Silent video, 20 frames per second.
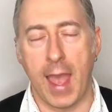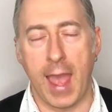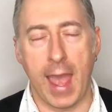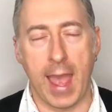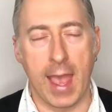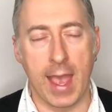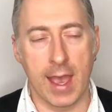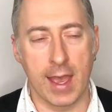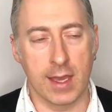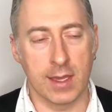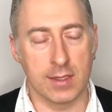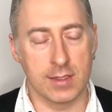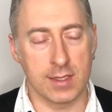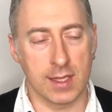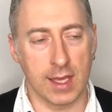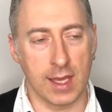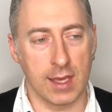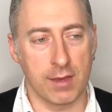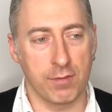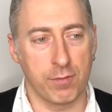And
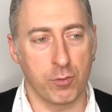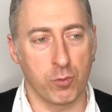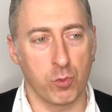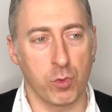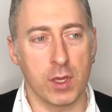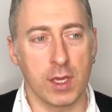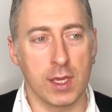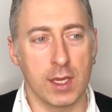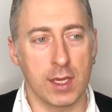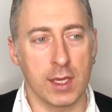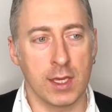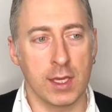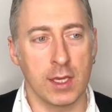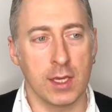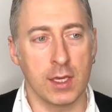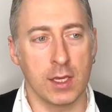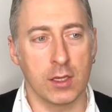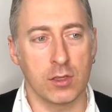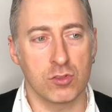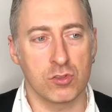if
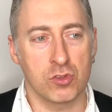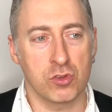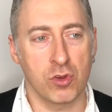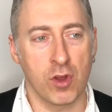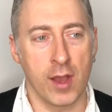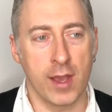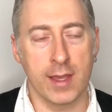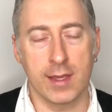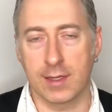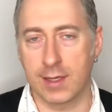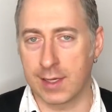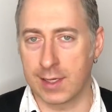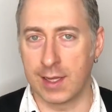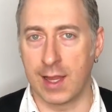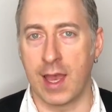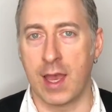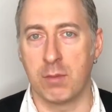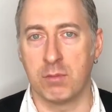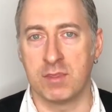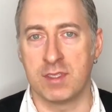we try and
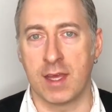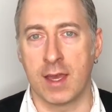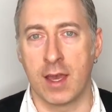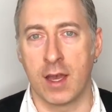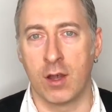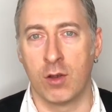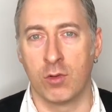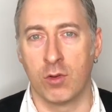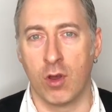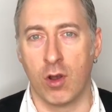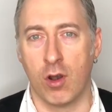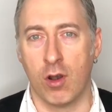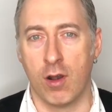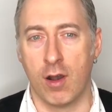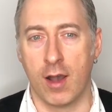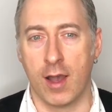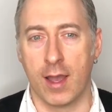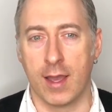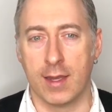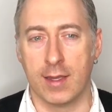clamp down
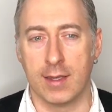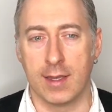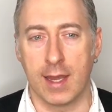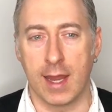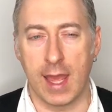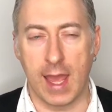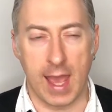on